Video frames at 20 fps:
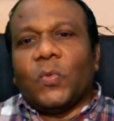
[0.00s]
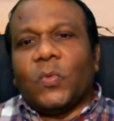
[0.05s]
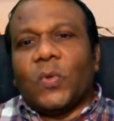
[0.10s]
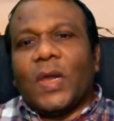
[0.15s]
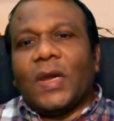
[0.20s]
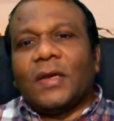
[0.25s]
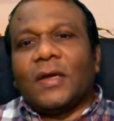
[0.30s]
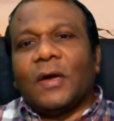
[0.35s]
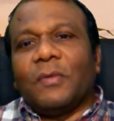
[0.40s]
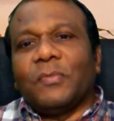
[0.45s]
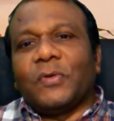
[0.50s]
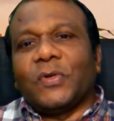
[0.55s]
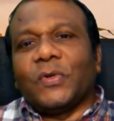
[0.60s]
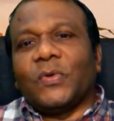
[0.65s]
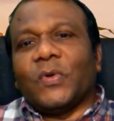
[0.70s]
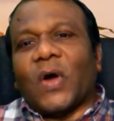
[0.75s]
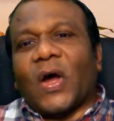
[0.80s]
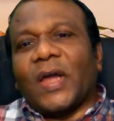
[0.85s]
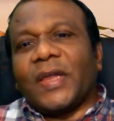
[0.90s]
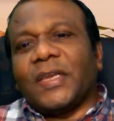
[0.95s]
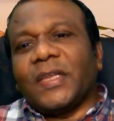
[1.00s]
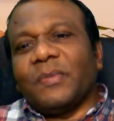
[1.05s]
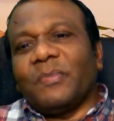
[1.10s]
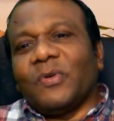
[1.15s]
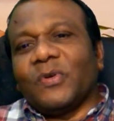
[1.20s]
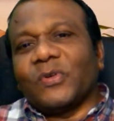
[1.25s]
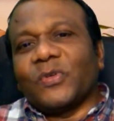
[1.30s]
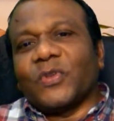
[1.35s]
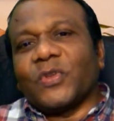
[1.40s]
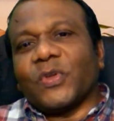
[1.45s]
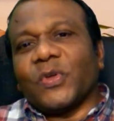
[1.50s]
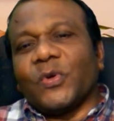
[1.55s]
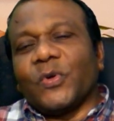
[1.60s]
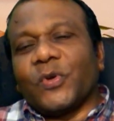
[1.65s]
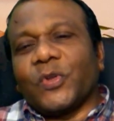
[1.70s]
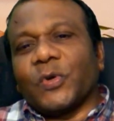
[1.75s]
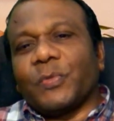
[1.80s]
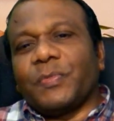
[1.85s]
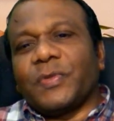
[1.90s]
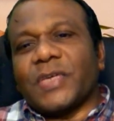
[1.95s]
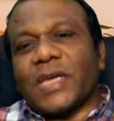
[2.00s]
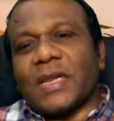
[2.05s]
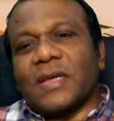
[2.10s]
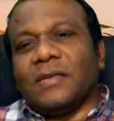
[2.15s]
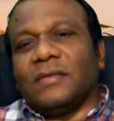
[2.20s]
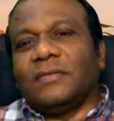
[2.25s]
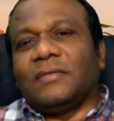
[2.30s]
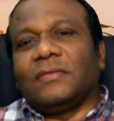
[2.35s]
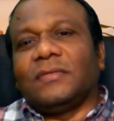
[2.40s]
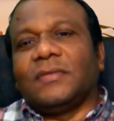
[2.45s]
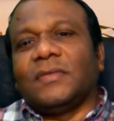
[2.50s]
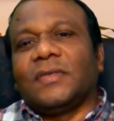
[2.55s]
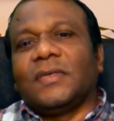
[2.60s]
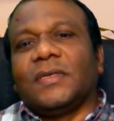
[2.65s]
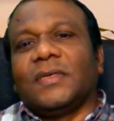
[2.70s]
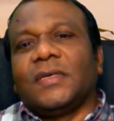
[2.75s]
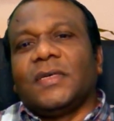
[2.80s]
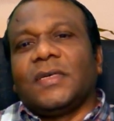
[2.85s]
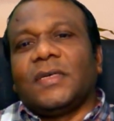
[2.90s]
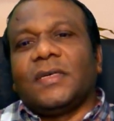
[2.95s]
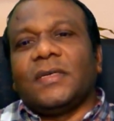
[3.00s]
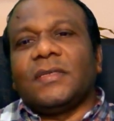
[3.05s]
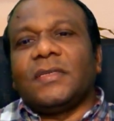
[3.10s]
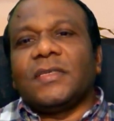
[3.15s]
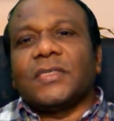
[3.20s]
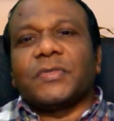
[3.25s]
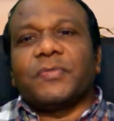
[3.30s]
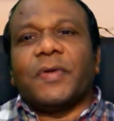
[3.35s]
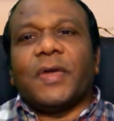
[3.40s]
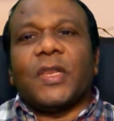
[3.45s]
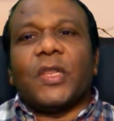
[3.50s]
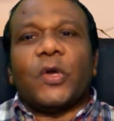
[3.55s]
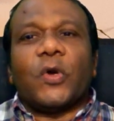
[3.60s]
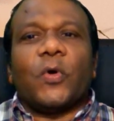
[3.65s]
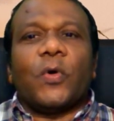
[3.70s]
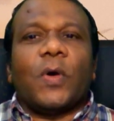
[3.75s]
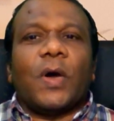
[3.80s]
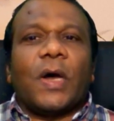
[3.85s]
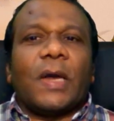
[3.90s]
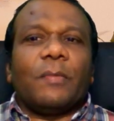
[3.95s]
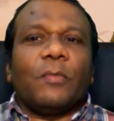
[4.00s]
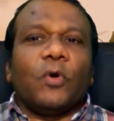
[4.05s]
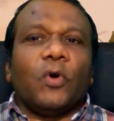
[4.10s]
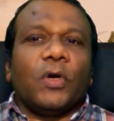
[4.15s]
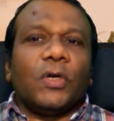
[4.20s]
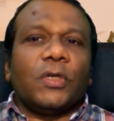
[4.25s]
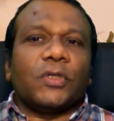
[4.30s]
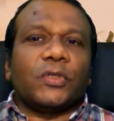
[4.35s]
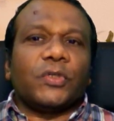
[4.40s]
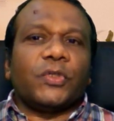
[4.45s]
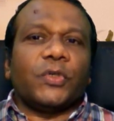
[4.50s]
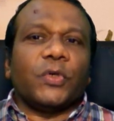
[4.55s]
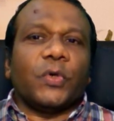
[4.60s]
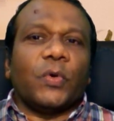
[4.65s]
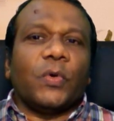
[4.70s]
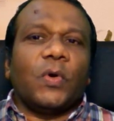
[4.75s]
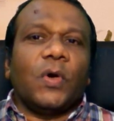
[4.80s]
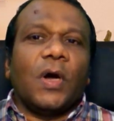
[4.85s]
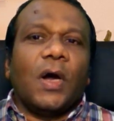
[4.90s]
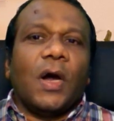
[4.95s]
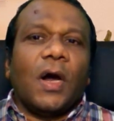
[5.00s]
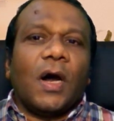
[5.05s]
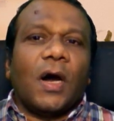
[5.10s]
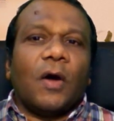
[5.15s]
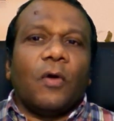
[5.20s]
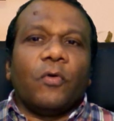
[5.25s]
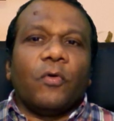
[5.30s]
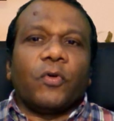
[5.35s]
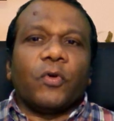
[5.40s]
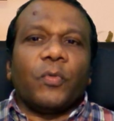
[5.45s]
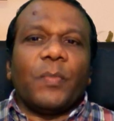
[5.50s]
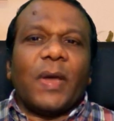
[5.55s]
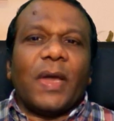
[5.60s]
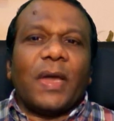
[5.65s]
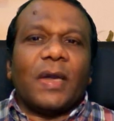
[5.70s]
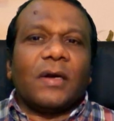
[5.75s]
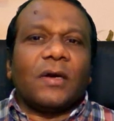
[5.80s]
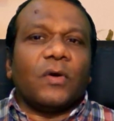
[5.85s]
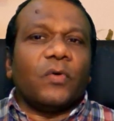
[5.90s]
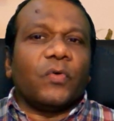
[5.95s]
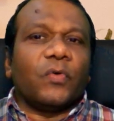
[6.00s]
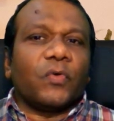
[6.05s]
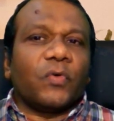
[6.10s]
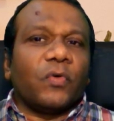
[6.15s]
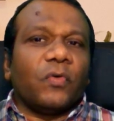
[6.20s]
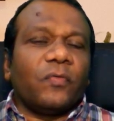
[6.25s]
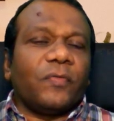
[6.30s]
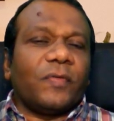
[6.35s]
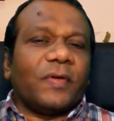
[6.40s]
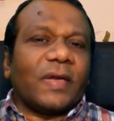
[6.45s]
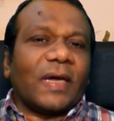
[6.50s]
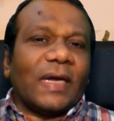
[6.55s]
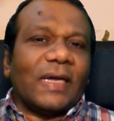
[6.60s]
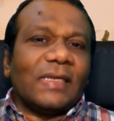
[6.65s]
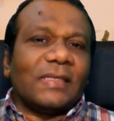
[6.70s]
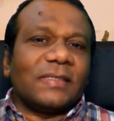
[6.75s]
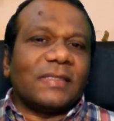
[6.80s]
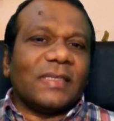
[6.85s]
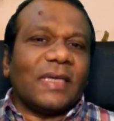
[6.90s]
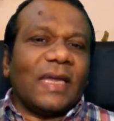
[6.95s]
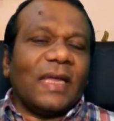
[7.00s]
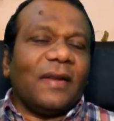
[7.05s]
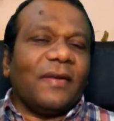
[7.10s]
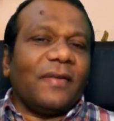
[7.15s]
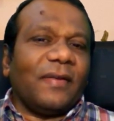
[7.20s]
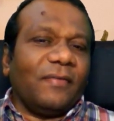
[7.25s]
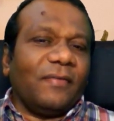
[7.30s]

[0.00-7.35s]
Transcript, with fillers: Welcome to IT Boost YouTube channel. In this video, I am going to show how to make roof tiles in